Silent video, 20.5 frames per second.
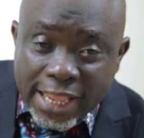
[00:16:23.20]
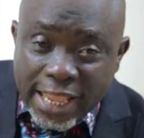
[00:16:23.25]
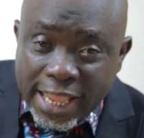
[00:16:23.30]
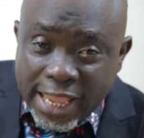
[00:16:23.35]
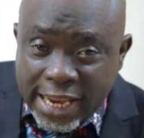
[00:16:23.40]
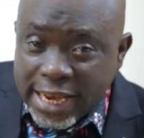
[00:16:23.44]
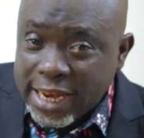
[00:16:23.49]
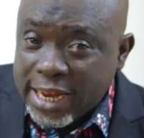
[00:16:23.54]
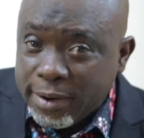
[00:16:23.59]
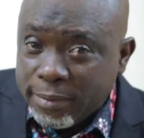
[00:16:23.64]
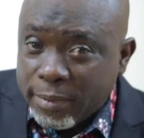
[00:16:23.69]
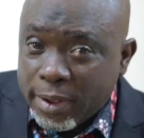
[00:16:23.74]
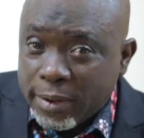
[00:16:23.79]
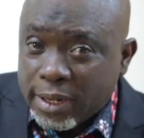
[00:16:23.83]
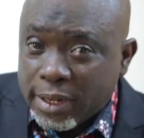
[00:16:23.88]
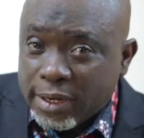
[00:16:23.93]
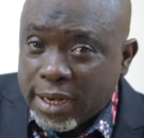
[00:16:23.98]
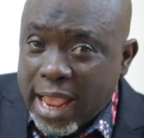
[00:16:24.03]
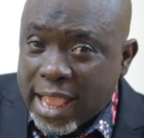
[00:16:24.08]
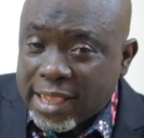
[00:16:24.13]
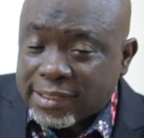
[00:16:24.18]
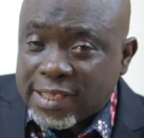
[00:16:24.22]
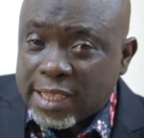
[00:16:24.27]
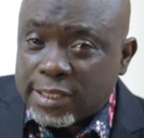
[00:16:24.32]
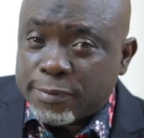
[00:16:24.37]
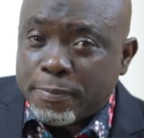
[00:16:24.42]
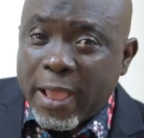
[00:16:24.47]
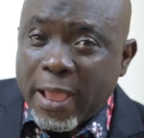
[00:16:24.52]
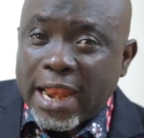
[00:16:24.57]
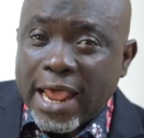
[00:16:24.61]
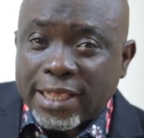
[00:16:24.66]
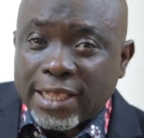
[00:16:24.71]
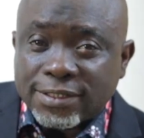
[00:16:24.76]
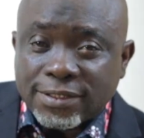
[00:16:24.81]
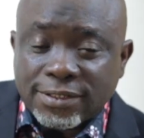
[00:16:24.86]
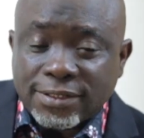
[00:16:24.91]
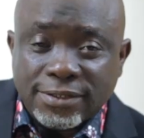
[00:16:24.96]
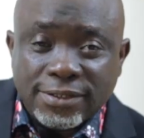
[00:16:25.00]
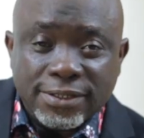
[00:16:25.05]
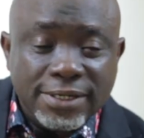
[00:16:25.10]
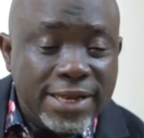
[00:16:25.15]
In the asset
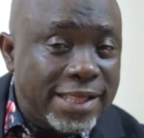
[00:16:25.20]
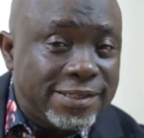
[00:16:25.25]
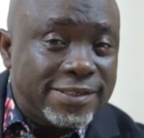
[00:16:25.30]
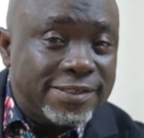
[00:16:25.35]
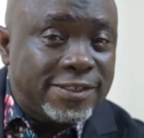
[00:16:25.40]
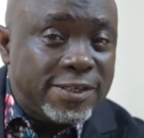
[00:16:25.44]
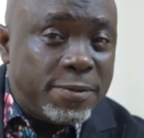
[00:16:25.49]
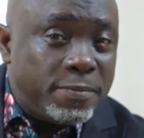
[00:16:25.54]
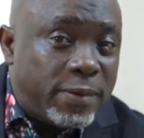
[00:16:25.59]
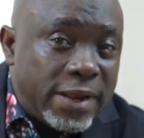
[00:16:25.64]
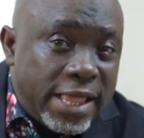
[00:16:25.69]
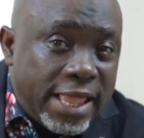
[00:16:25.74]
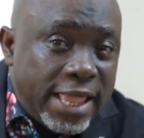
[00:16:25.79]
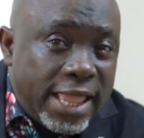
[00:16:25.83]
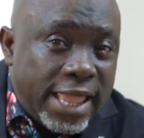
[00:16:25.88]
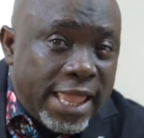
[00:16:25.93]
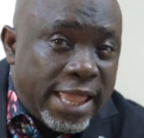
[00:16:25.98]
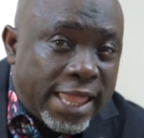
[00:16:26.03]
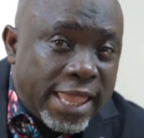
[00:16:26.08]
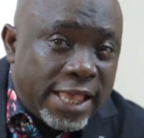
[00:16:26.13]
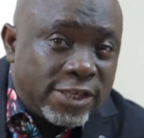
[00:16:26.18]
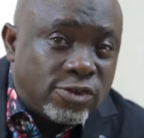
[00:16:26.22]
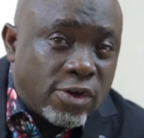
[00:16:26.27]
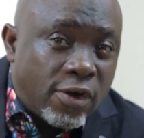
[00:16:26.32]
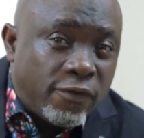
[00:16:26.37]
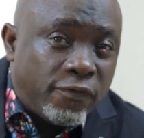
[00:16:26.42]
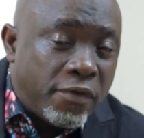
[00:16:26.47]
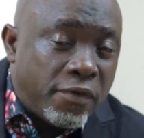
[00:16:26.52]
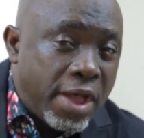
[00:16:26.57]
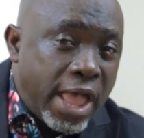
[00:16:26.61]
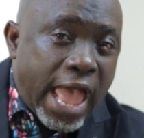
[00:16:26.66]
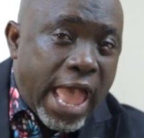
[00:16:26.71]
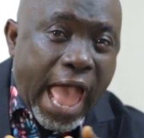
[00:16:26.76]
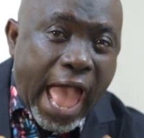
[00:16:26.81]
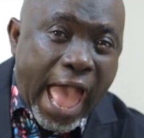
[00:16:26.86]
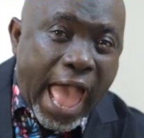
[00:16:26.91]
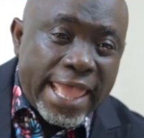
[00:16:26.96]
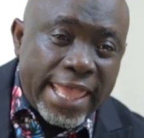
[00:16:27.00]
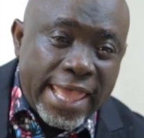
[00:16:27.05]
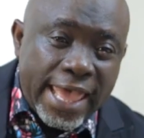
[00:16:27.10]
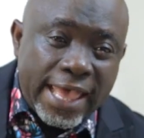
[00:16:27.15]
balance, that is simply a case of
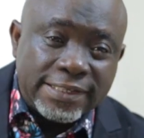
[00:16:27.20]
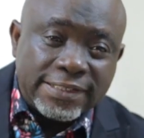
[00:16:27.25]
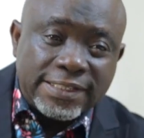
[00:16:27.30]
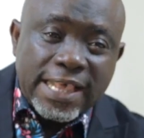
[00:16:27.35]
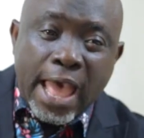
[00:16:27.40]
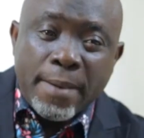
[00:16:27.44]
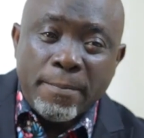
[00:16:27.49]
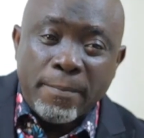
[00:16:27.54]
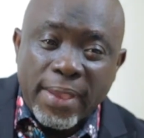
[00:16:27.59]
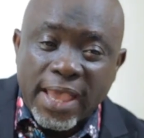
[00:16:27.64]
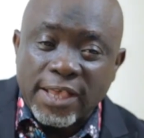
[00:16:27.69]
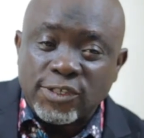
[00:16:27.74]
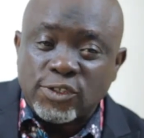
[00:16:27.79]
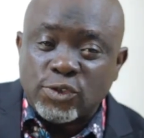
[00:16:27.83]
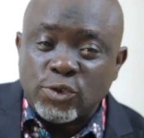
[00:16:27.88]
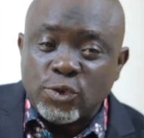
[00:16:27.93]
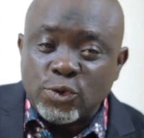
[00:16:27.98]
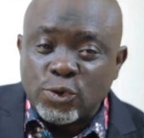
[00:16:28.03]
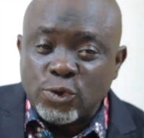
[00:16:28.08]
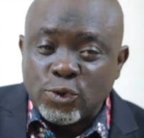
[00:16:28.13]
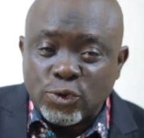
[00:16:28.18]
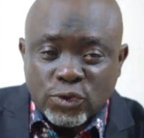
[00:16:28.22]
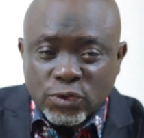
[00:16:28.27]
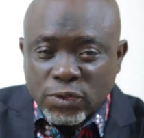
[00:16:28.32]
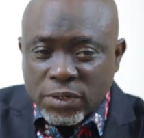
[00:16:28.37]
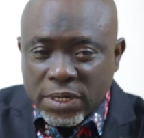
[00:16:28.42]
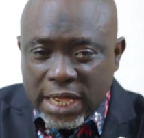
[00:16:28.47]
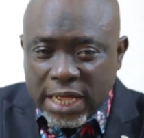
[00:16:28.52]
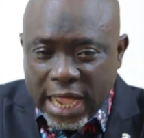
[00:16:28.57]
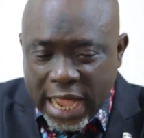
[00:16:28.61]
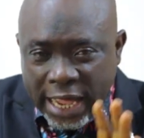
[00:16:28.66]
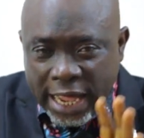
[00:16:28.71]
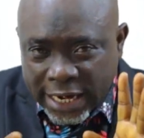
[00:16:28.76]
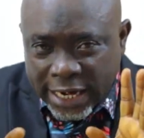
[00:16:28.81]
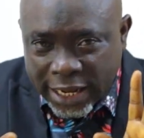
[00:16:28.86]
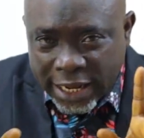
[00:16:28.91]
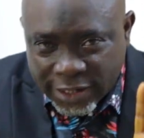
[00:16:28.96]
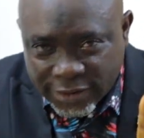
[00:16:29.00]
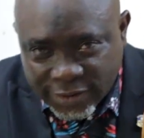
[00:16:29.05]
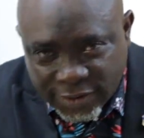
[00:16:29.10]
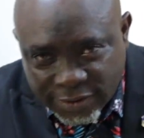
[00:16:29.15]
highest and best use
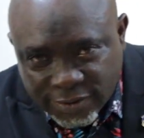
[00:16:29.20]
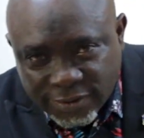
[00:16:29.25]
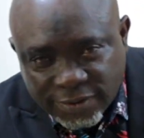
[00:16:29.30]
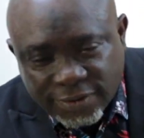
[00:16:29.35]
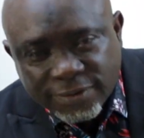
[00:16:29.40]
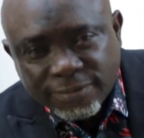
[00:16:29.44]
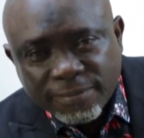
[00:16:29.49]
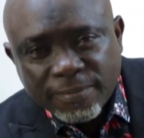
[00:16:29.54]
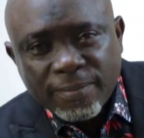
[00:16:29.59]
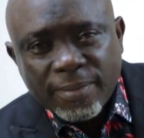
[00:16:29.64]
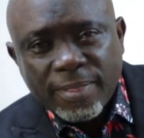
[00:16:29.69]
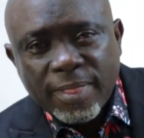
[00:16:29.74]
analysis.